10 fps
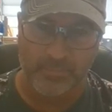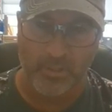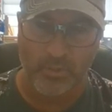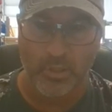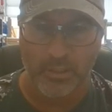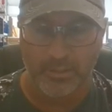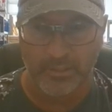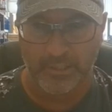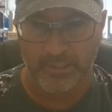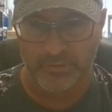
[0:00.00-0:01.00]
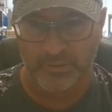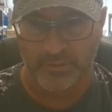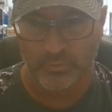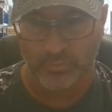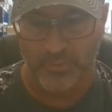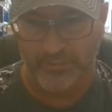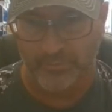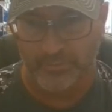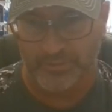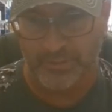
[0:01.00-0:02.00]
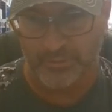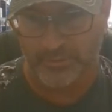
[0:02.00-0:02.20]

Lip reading: to expel water, and it should go right through the